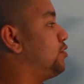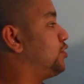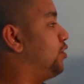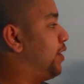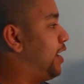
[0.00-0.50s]

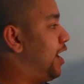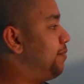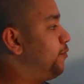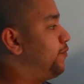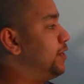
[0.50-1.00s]
So in
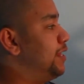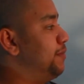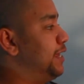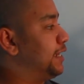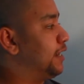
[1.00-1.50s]

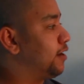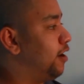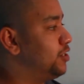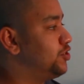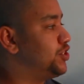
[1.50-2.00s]
hypovolemic,
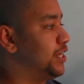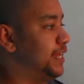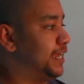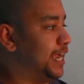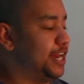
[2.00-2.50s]

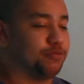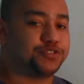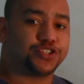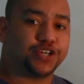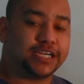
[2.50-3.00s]
cardiogenic and
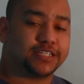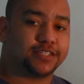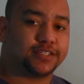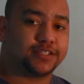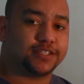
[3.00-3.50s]

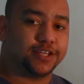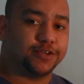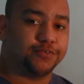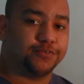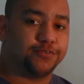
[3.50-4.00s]

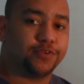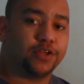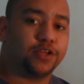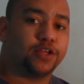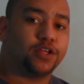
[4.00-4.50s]
obstructive
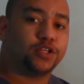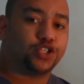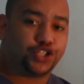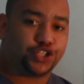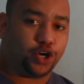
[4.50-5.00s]

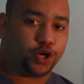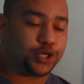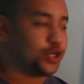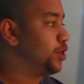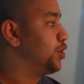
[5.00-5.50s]

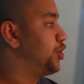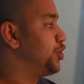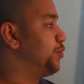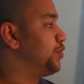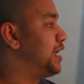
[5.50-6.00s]
shock,
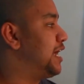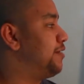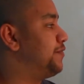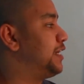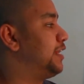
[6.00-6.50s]
you would
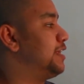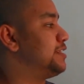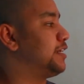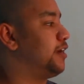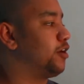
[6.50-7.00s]
have the
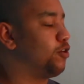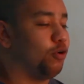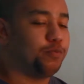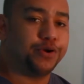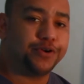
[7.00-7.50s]
classical
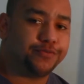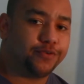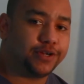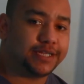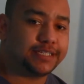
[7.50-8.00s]
cold
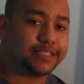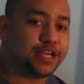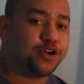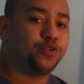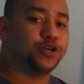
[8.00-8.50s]

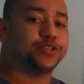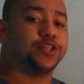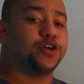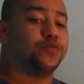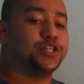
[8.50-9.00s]
peripheries
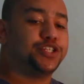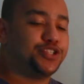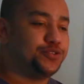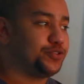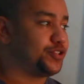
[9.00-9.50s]
with
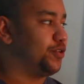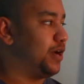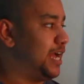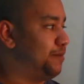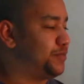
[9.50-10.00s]
reduced
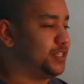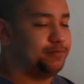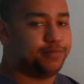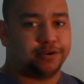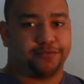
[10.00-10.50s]
or
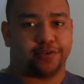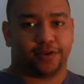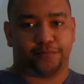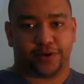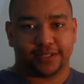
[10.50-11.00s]
absent
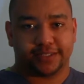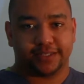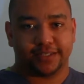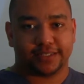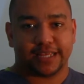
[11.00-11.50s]
peripheral
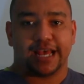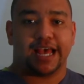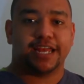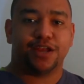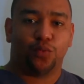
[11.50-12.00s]
pulses
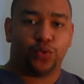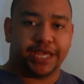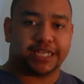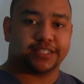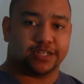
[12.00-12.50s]
and a
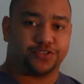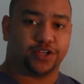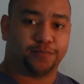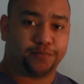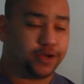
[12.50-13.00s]
weak
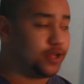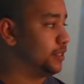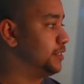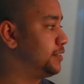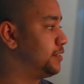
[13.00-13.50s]
central
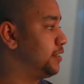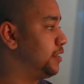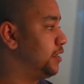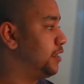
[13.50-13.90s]
pulse.